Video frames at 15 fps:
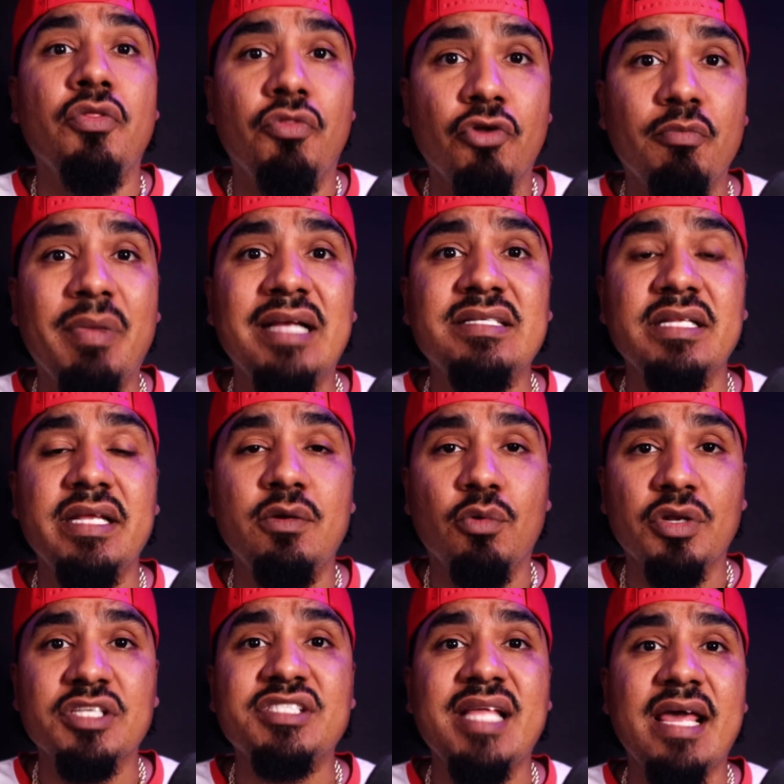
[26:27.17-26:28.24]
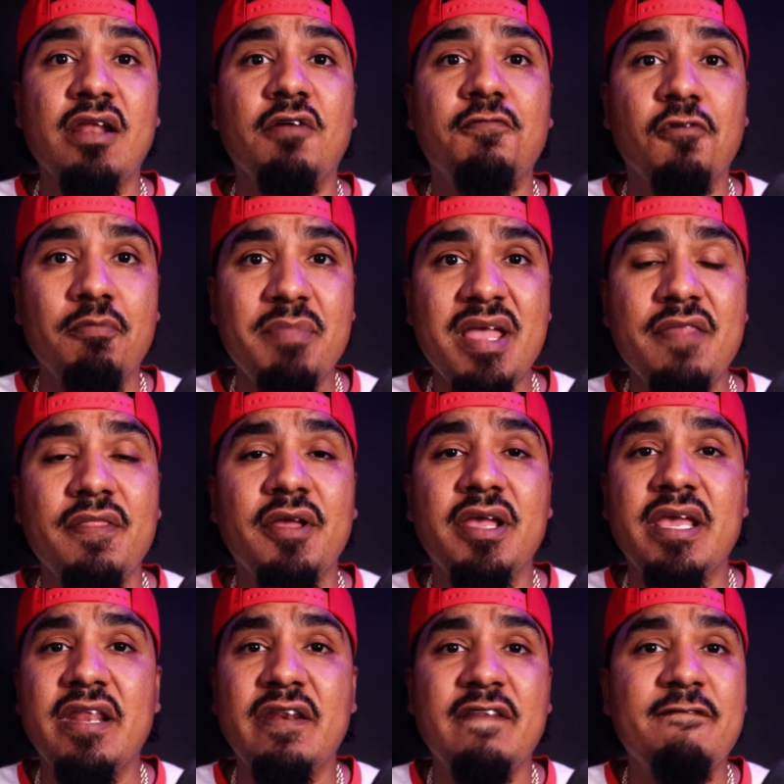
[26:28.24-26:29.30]
They're basically going to stand up for men that are
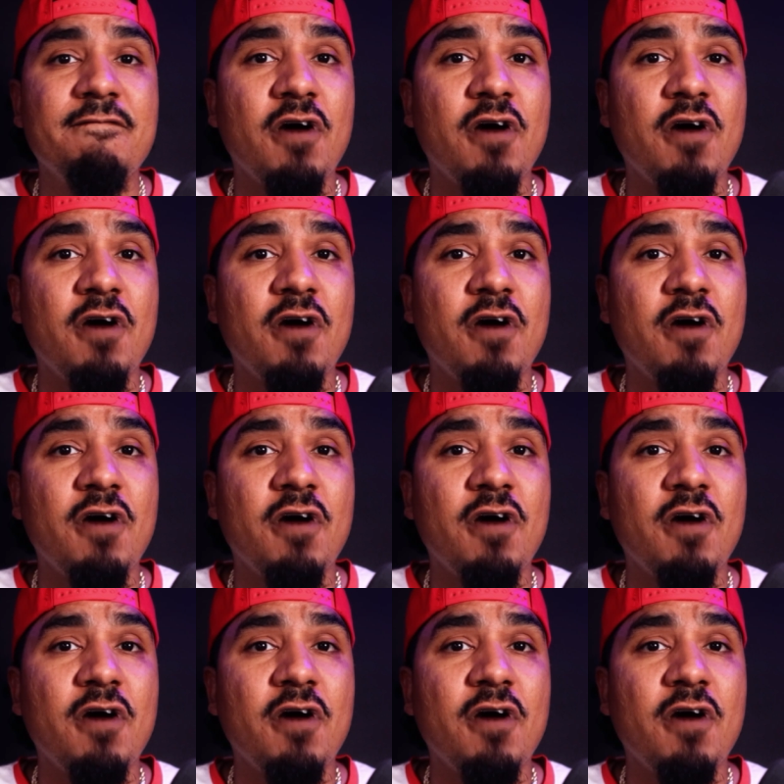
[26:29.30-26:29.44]
getting